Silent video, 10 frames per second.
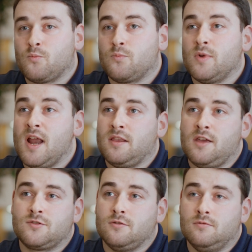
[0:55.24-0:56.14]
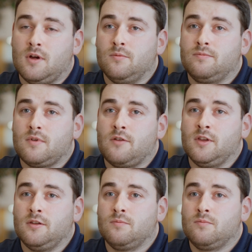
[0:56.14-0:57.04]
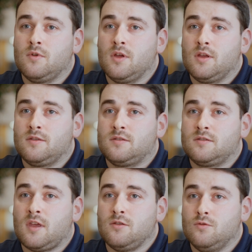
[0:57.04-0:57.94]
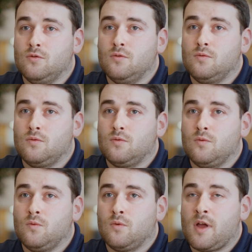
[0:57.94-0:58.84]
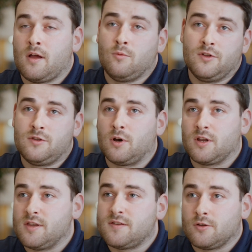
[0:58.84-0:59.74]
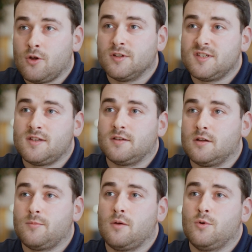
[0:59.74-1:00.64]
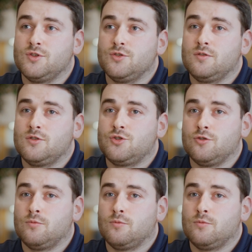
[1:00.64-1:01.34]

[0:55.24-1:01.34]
When I left school, I really didn't know. I wanted to work in the technology sector, but I wasn't sure